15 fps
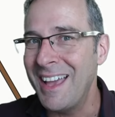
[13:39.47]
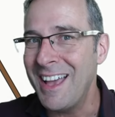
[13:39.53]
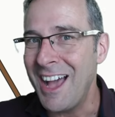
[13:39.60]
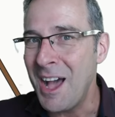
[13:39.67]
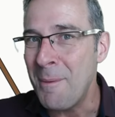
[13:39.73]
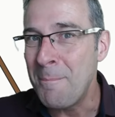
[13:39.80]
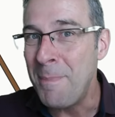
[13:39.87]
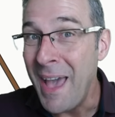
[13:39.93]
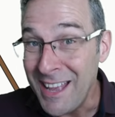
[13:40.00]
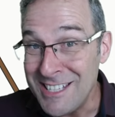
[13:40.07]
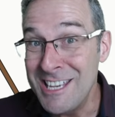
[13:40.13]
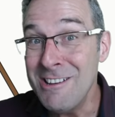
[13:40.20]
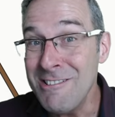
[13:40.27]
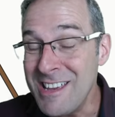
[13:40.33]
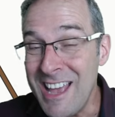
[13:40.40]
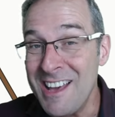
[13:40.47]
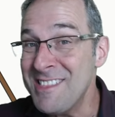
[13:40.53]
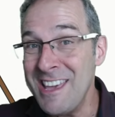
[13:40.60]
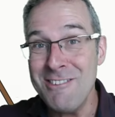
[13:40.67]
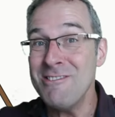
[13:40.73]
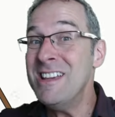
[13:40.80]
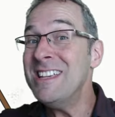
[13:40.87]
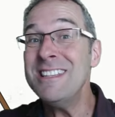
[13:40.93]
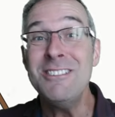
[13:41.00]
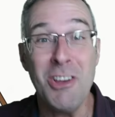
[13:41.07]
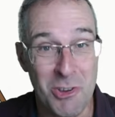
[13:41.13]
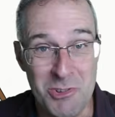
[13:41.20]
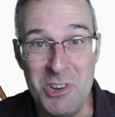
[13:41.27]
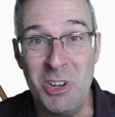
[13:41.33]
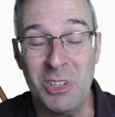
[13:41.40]
a bacteria, there is no
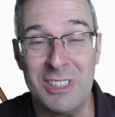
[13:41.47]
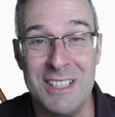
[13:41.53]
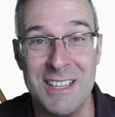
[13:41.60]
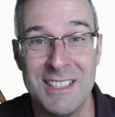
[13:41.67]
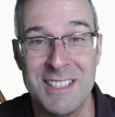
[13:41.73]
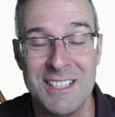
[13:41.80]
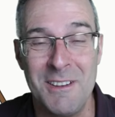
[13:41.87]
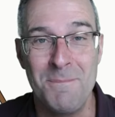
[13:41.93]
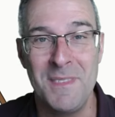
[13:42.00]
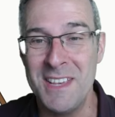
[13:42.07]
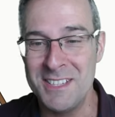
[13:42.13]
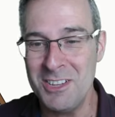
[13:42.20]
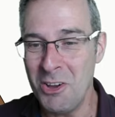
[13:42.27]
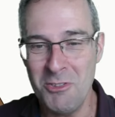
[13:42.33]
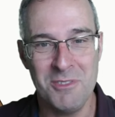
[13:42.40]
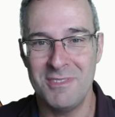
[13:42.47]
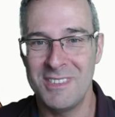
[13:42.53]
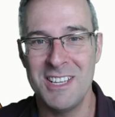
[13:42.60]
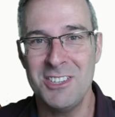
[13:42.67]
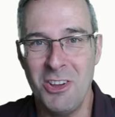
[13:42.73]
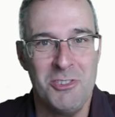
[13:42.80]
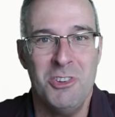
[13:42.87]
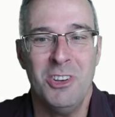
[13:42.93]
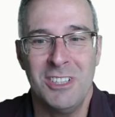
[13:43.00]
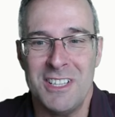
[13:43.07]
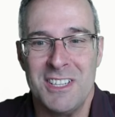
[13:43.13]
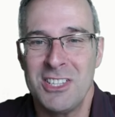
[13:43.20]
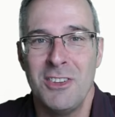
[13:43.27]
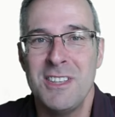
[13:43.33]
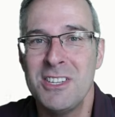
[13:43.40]
nucleus. There's no nucleus.
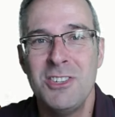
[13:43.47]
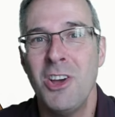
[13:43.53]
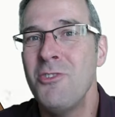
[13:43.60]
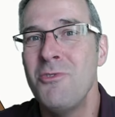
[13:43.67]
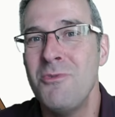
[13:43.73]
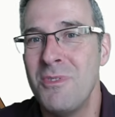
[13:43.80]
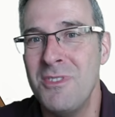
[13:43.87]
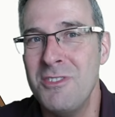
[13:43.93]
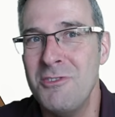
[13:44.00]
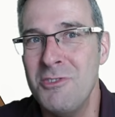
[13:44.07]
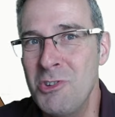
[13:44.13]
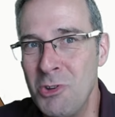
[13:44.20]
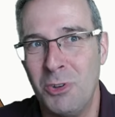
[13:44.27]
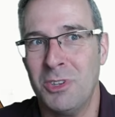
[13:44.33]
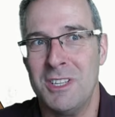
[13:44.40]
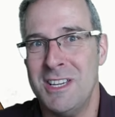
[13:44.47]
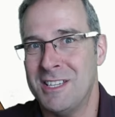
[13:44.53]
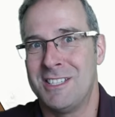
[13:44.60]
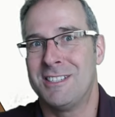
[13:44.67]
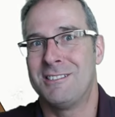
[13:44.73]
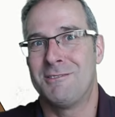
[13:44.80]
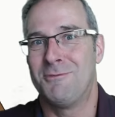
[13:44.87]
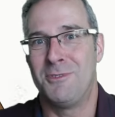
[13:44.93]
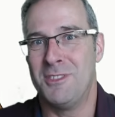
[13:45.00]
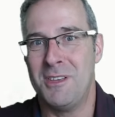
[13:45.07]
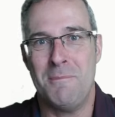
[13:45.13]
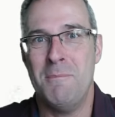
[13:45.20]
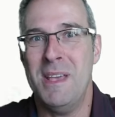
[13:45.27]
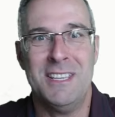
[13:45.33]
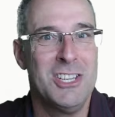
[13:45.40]
So there's no nucleus for the
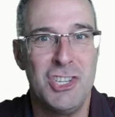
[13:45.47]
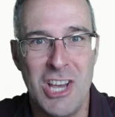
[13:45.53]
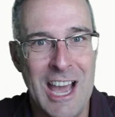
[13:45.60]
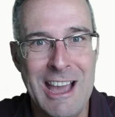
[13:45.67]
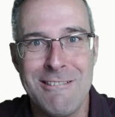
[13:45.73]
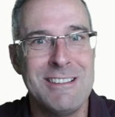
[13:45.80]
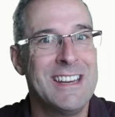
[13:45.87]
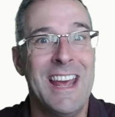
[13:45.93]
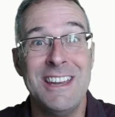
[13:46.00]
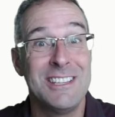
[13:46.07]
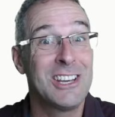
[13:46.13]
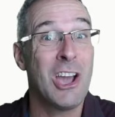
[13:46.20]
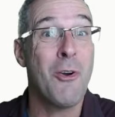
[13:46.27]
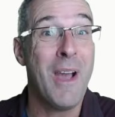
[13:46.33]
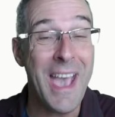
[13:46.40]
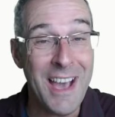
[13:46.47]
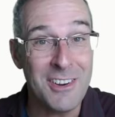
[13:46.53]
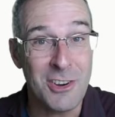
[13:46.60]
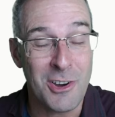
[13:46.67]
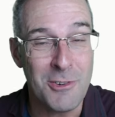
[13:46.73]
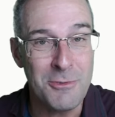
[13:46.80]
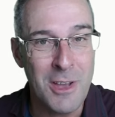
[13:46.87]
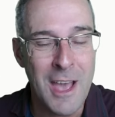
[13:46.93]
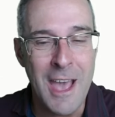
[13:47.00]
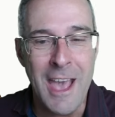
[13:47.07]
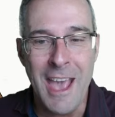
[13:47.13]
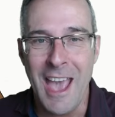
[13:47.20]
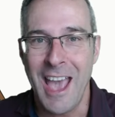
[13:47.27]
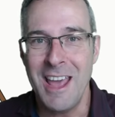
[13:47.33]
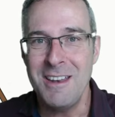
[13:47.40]
messenger RNA to go out of.
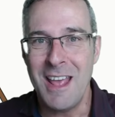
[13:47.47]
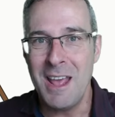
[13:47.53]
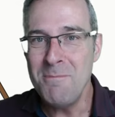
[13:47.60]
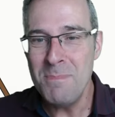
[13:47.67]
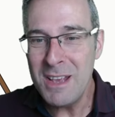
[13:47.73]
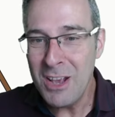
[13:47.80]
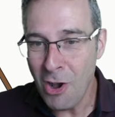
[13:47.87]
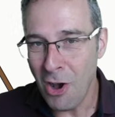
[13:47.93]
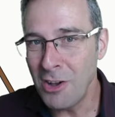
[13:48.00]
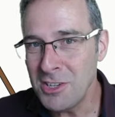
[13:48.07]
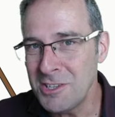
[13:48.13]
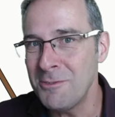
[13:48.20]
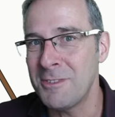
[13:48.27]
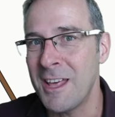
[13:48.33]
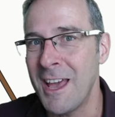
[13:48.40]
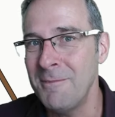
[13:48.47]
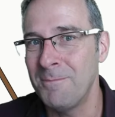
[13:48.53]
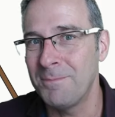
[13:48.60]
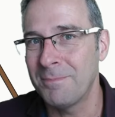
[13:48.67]
And because of that,